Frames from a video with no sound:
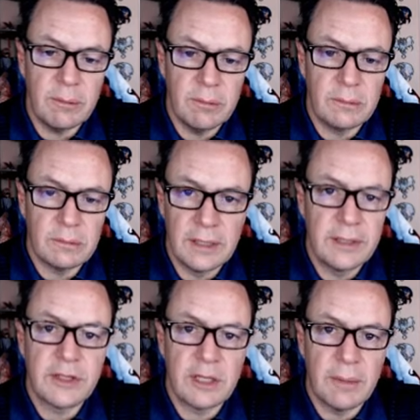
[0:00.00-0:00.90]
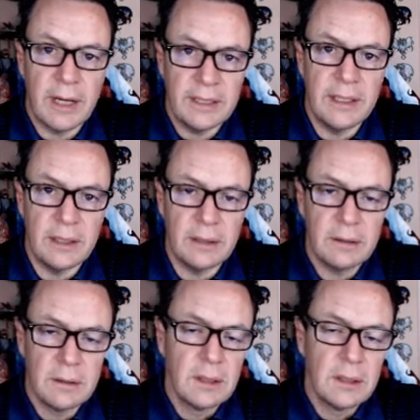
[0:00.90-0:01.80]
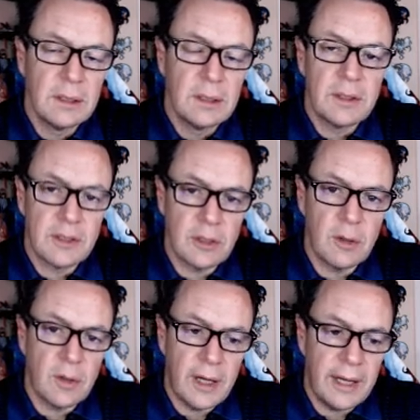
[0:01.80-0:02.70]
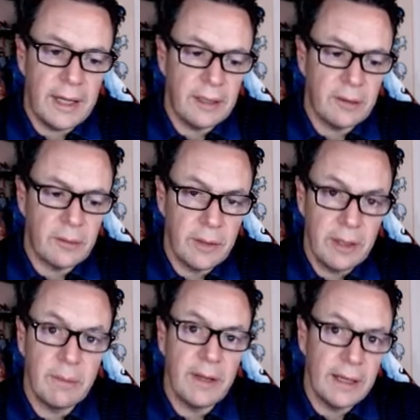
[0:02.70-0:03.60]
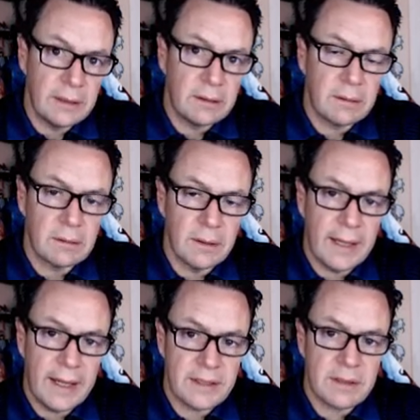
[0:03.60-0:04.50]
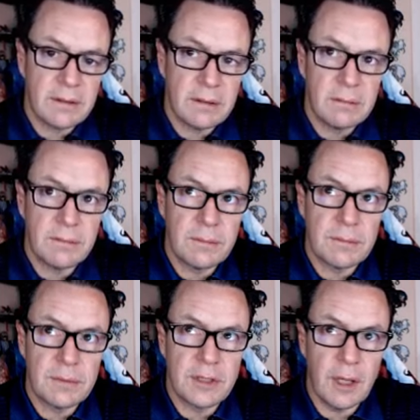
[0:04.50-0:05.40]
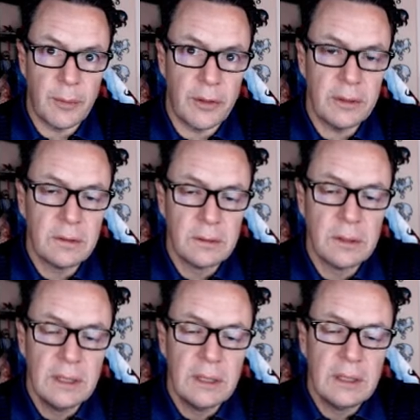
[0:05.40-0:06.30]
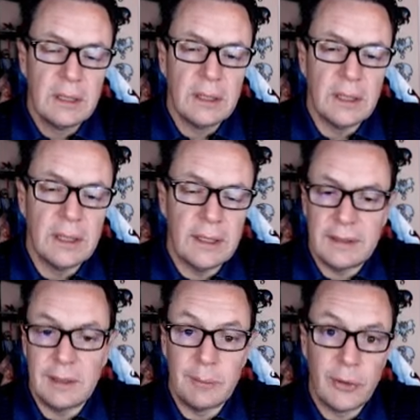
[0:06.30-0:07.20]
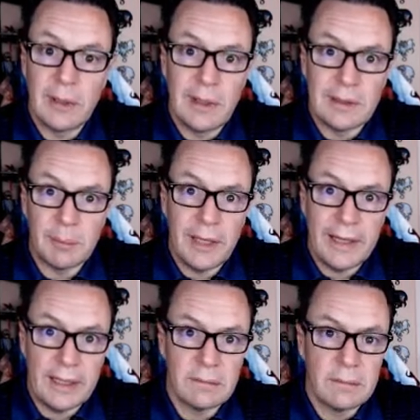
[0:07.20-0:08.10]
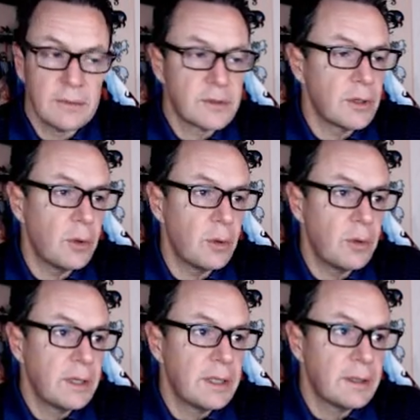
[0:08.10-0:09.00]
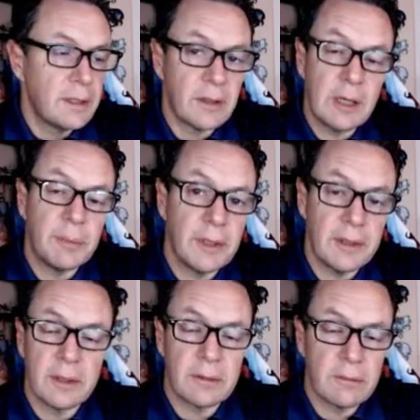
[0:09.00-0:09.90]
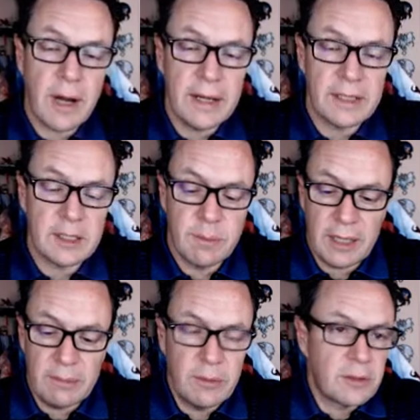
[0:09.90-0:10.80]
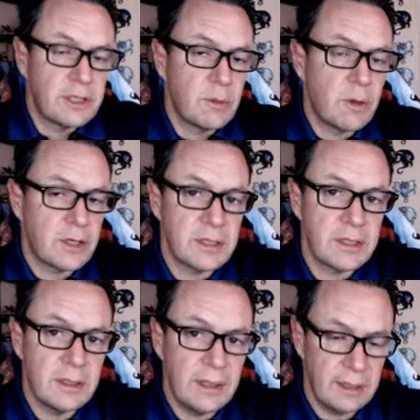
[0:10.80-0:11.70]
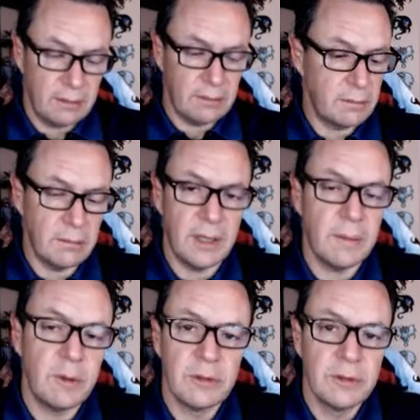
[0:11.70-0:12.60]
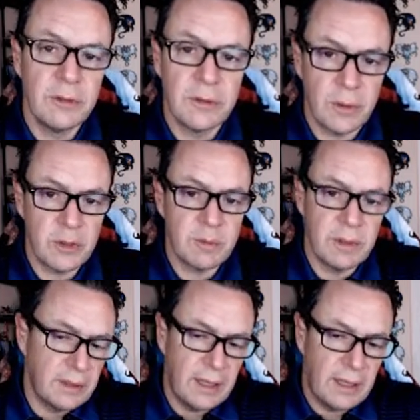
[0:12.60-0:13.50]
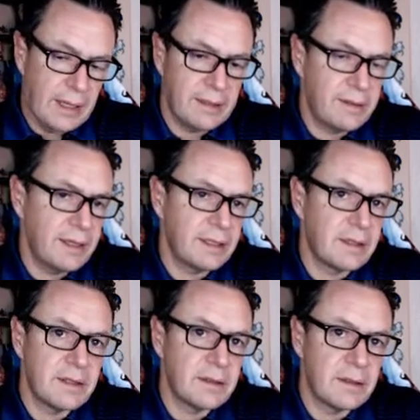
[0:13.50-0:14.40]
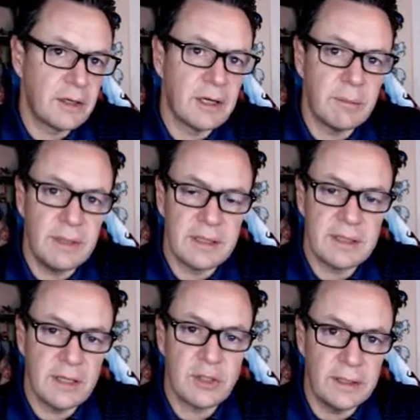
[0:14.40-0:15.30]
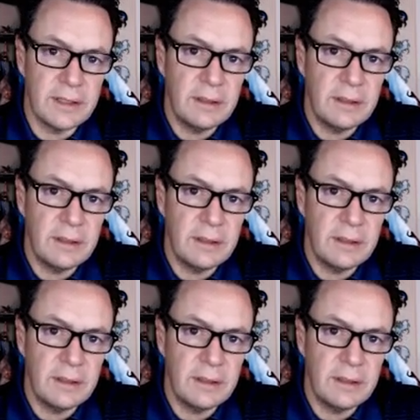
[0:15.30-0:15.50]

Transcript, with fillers: leadership idea. So I reread it last summer uh, and then put it on the plan. So there are a couple other writings by Booker T. Washington, and maybe we'll do those, but I think that they're going to be essentially,